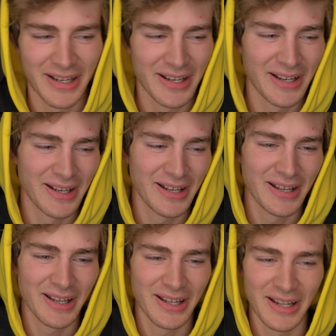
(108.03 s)
Sorry.
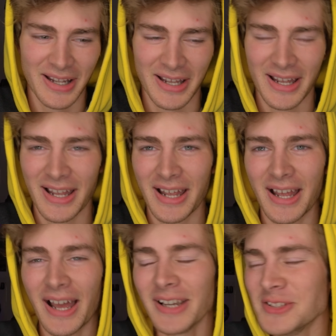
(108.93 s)

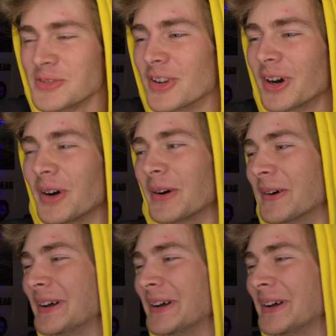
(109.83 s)
How did you know?